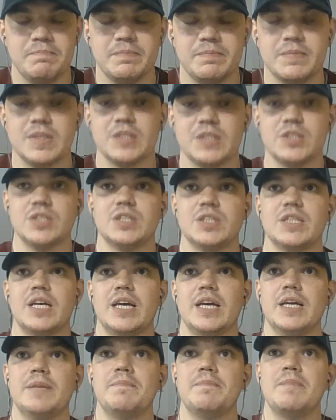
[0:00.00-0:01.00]
Let's just
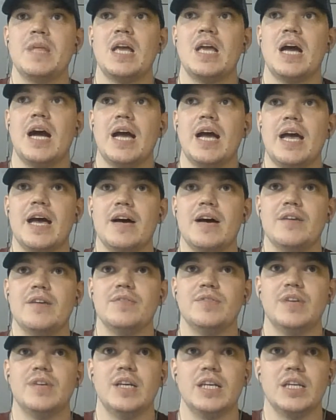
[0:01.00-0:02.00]
say I
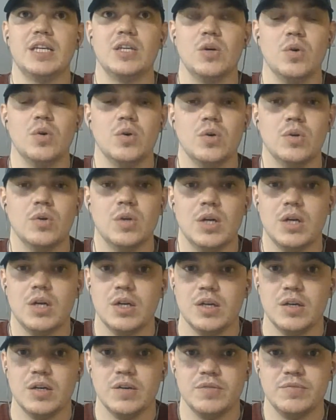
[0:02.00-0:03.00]
have a goal
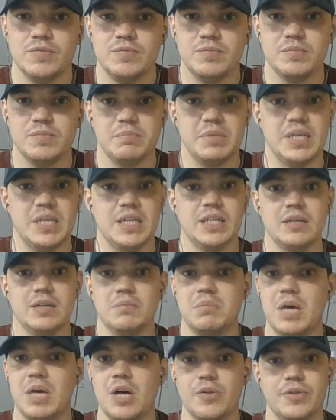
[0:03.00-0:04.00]
of
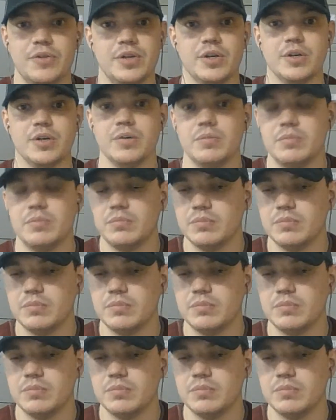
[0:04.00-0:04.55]
being healthier.